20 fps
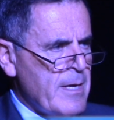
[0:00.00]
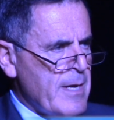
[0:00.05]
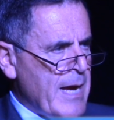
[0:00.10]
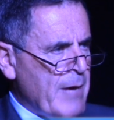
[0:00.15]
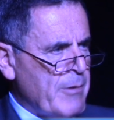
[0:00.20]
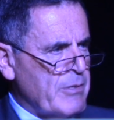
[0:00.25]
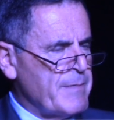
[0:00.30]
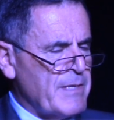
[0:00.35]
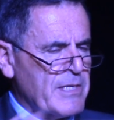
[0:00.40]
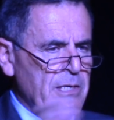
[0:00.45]

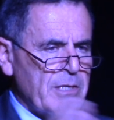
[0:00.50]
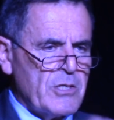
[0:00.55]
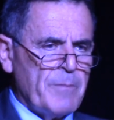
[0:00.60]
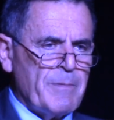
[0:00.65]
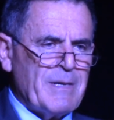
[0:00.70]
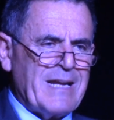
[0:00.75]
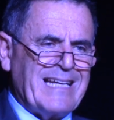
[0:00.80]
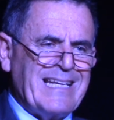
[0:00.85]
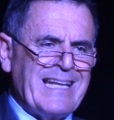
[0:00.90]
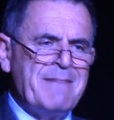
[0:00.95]
I was
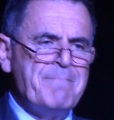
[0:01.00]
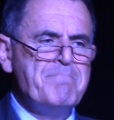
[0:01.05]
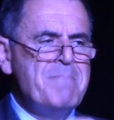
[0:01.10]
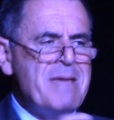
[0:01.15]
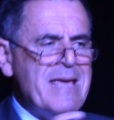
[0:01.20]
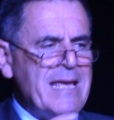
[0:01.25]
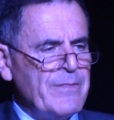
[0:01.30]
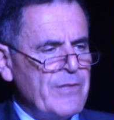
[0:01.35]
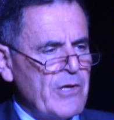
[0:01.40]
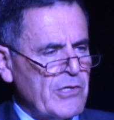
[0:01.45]
misinterpreted. I didn't
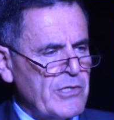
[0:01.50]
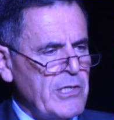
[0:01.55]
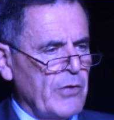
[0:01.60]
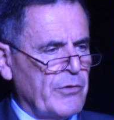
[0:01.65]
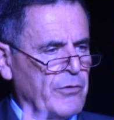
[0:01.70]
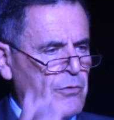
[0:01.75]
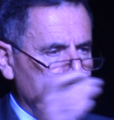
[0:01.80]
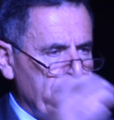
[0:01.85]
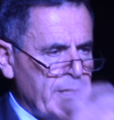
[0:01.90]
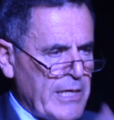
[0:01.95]
mean there's
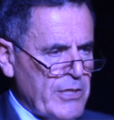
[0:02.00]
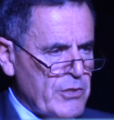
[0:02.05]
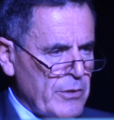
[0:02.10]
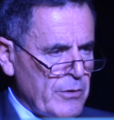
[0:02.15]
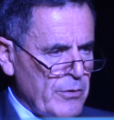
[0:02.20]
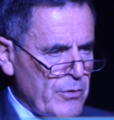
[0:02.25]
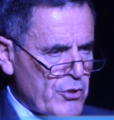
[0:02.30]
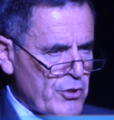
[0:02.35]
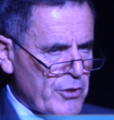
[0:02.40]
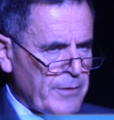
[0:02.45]
no two-state
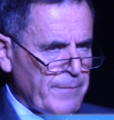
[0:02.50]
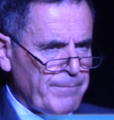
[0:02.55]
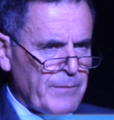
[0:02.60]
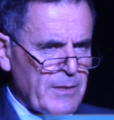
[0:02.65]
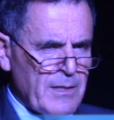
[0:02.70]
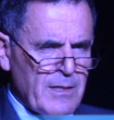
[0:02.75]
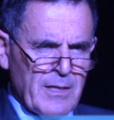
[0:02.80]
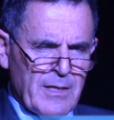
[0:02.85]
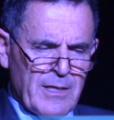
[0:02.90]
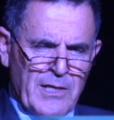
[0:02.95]
solution.
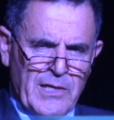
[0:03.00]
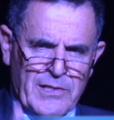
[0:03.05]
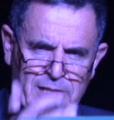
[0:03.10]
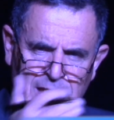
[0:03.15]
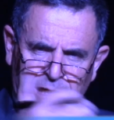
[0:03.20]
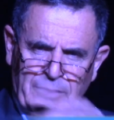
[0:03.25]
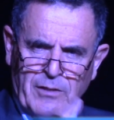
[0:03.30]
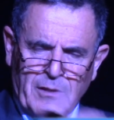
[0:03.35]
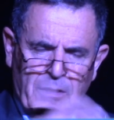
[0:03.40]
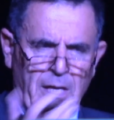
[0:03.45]
He
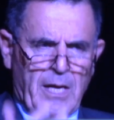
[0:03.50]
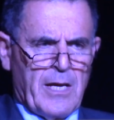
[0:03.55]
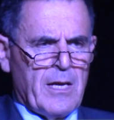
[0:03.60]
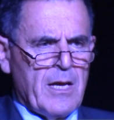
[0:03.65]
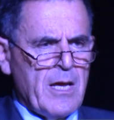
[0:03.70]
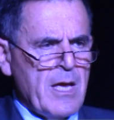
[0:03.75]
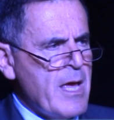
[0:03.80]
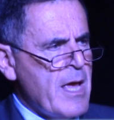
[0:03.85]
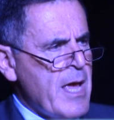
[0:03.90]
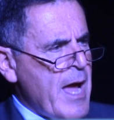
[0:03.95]
said
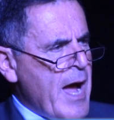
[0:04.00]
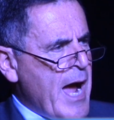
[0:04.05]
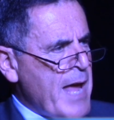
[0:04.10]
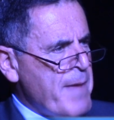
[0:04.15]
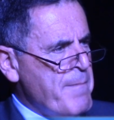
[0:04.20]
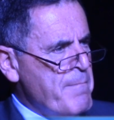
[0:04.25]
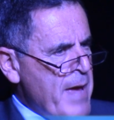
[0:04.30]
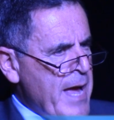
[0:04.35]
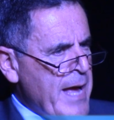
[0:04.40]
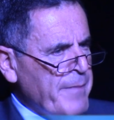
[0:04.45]
today,
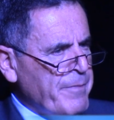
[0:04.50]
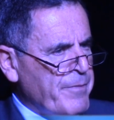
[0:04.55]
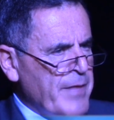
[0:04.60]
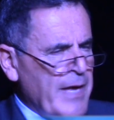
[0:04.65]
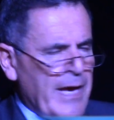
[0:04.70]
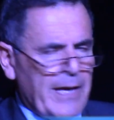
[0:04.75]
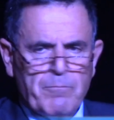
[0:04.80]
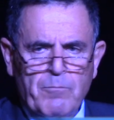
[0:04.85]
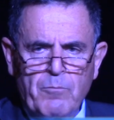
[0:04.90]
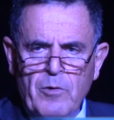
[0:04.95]
I meant
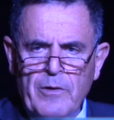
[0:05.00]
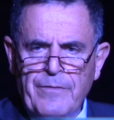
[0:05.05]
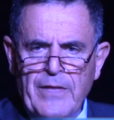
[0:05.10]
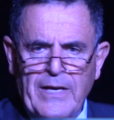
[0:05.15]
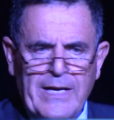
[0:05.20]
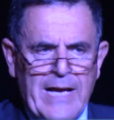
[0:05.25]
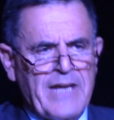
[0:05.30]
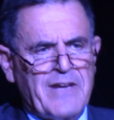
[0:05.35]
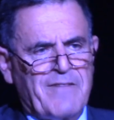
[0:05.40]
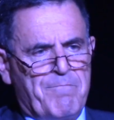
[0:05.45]
that with
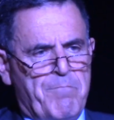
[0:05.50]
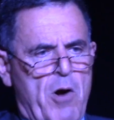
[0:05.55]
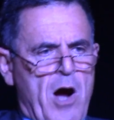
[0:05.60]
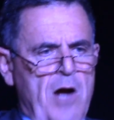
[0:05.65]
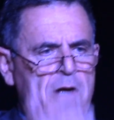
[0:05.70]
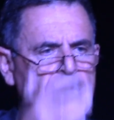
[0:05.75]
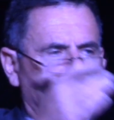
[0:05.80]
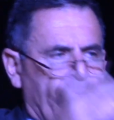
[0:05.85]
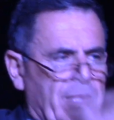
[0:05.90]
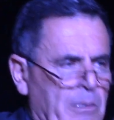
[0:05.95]
the kind of
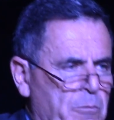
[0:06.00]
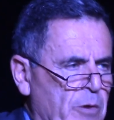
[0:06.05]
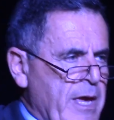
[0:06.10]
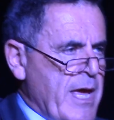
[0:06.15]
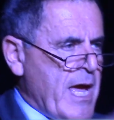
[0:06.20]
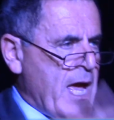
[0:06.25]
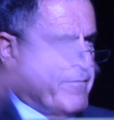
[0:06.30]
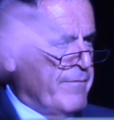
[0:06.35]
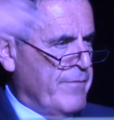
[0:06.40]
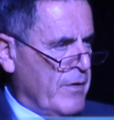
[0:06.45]
partner that we
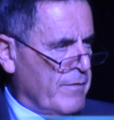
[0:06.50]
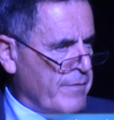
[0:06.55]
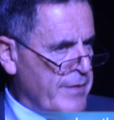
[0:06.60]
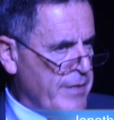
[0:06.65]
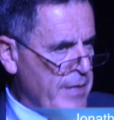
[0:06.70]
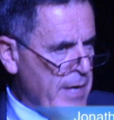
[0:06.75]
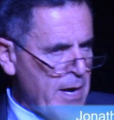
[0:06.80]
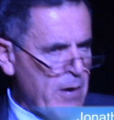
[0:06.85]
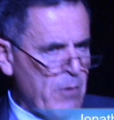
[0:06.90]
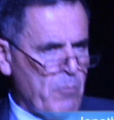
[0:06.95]
have over
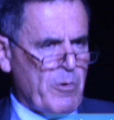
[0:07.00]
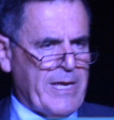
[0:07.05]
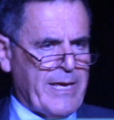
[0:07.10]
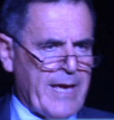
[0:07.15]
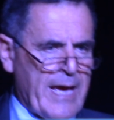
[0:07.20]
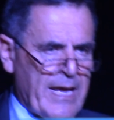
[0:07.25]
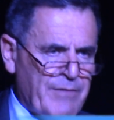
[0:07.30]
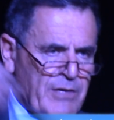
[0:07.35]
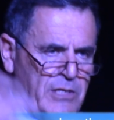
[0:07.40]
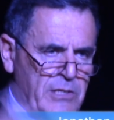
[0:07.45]
there, we
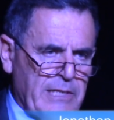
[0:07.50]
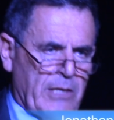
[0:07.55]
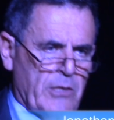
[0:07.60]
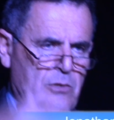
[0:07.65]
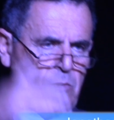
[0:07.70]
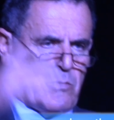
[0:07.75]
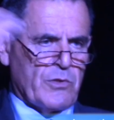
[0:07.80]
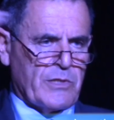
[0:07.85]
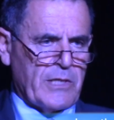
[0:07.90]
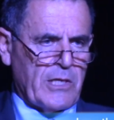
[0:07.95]
can't have
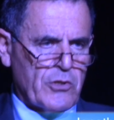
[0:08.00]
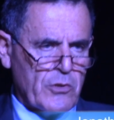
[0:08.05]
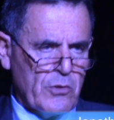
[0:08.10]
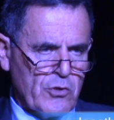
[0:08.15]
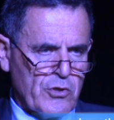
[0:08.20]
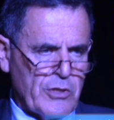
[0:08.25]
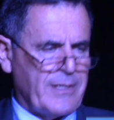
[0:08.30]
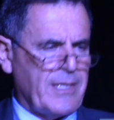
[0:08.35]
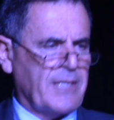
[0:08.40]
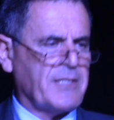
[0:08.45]
a two-state
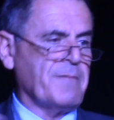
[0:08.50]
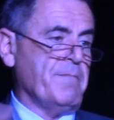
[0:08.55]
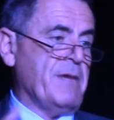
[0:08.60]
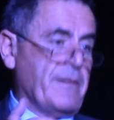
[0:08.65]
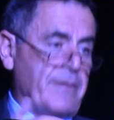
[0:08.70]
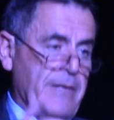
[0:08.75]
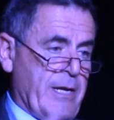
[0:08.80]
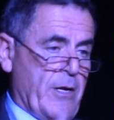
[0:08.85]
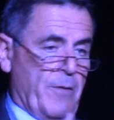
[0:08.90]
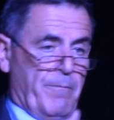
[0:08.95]
solution. Doesn't
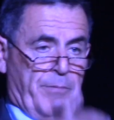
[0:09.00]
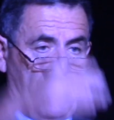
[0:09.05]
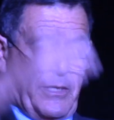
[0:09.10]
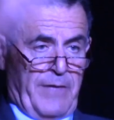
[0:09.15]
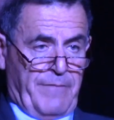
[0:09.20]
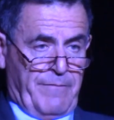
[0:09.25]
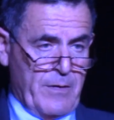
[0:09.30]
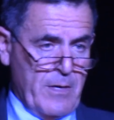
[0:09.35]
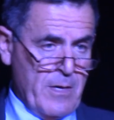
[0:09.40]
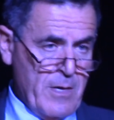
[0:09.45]
mean that I don't
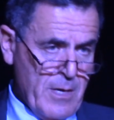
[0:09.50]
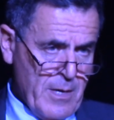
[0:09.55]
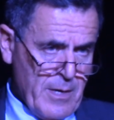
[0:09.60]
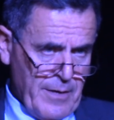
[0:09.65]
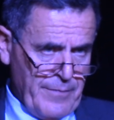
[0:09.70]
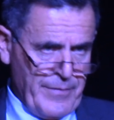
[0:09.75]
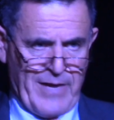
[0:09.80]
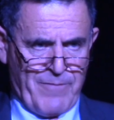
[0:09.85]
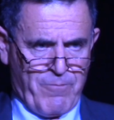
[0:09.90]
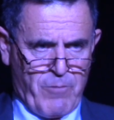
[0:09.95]
believe
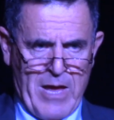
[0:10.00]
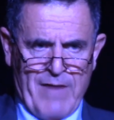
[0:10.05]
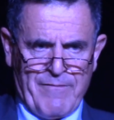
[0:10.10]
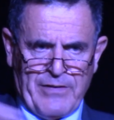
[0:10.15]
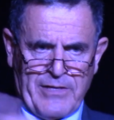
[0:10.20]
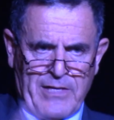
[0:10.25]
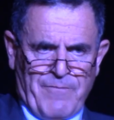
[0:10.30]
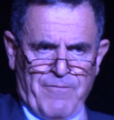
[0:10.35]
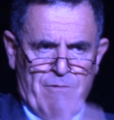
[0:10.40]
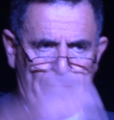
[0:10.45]
that if we
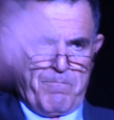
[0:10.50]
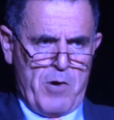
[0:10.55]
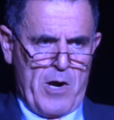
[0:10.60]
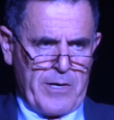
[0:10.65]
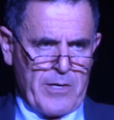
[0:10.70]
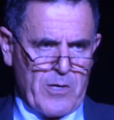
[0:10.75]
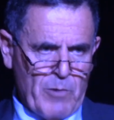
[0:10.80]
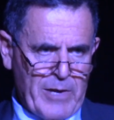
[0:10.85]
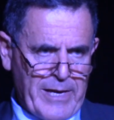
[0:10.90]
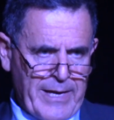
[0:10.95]
have a different
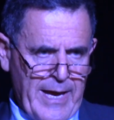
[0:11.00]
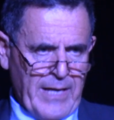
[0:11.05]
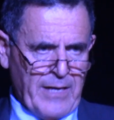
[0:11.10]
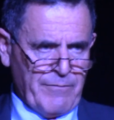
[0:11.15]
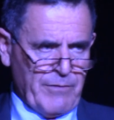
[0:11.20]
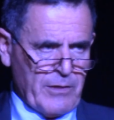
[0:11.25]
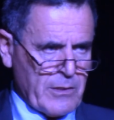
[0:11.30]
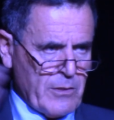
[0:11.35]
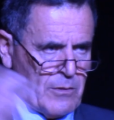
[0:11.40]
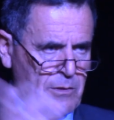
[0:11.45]
partner, we can't
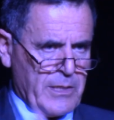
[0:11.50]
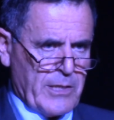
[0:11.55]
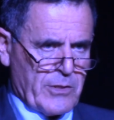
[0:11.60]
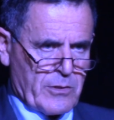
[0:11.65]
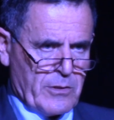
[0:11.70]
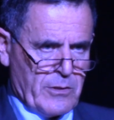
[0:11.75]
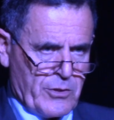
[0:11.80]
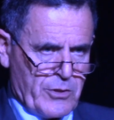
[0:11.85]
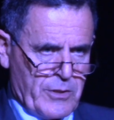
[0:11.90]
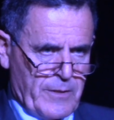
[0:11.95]
have a two-state
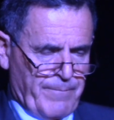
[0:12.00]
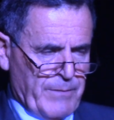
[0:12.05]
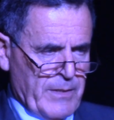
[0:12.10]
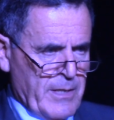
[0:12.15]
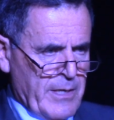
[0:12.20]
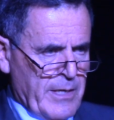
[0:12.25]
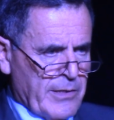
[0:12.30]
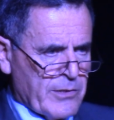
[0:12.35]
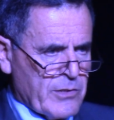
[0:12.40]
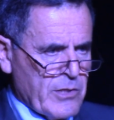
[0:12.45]
solution.
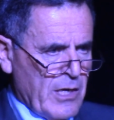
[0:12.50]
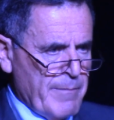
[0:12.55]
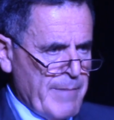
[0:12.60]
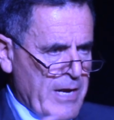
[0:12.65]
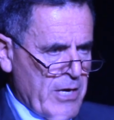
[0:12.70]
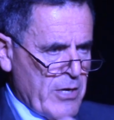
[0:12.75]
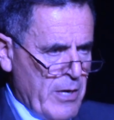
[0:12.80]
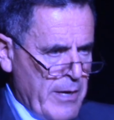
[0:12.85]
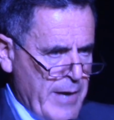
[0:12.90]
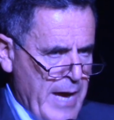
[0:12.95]
It's all
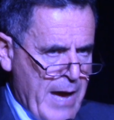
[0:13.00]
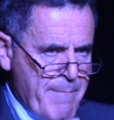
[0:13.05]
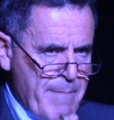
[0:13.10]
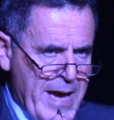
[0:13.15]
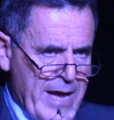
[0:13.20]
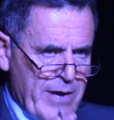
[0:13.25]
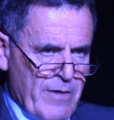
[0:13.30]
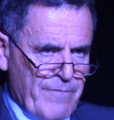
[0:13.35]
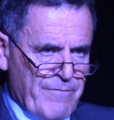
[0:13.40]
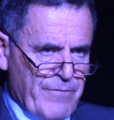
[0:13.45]
a
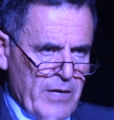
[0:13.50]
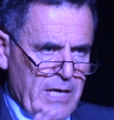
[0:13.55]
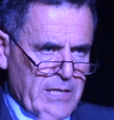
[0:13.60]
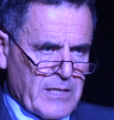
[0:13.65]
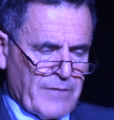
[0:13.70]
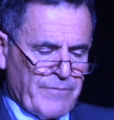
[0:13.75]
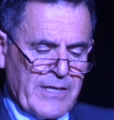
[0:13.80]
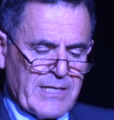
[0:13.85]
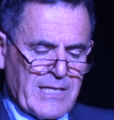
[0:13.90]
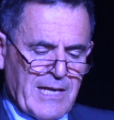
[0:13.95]
matter of
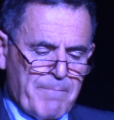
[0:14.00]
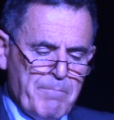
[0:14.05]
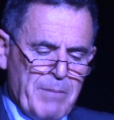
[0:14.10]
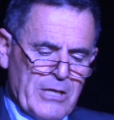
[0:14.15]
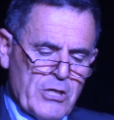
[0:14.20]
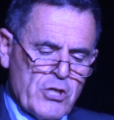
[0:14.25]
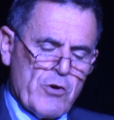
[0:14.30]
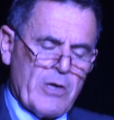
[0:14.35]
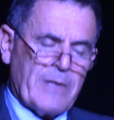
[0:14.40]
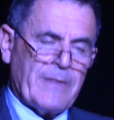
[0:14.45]
philosophizing.
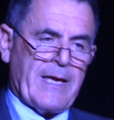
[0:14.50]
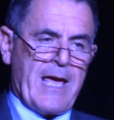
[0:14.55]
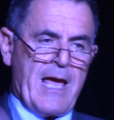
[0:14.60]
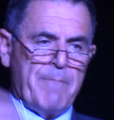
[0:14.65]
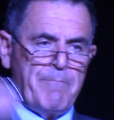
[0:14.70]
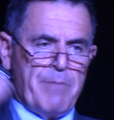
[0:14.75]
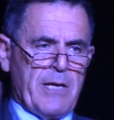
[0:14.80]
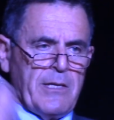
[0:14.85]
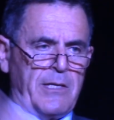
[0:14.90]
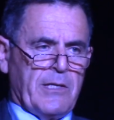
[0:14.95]
But during the
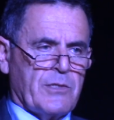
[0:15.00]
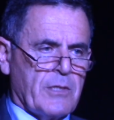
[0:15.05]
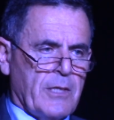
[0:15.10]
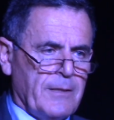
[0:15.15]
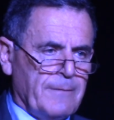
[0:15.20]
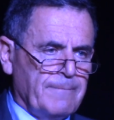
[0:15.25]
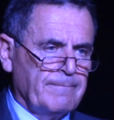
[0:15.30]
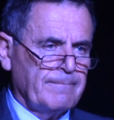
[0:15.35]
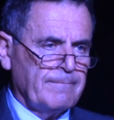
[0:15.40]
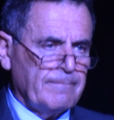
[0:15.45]
campaign, he
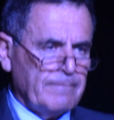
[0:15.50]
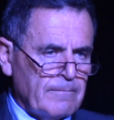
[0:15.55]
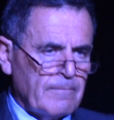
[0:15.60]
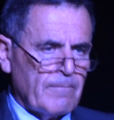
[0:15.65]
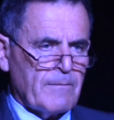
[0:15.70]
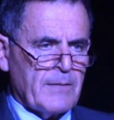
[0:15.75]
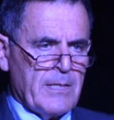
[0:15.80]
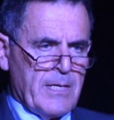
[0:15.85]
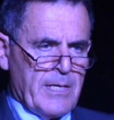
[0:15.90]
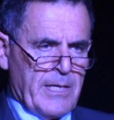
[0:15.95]
said
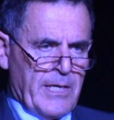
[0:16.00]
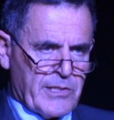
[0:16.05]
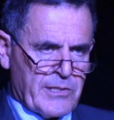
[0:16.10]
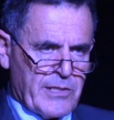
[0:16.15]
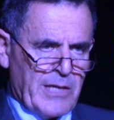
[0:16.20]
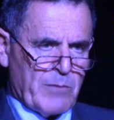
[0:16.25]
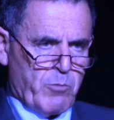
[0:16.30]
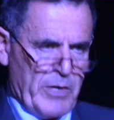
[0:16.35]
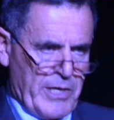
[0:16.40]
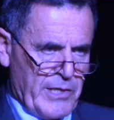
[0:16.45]

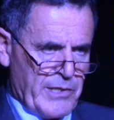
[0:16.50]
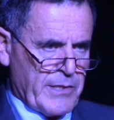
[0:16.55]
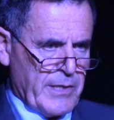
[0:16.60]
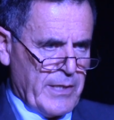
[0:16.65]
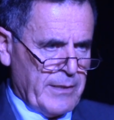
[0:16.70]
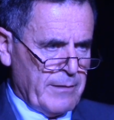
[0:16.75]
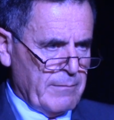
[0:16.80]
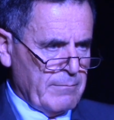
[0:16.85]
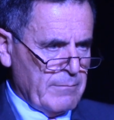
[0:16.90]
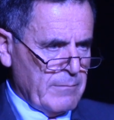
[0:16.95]
what he
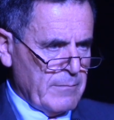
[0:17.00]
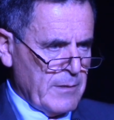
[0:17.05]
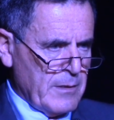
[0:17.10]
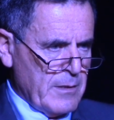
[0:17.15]
said.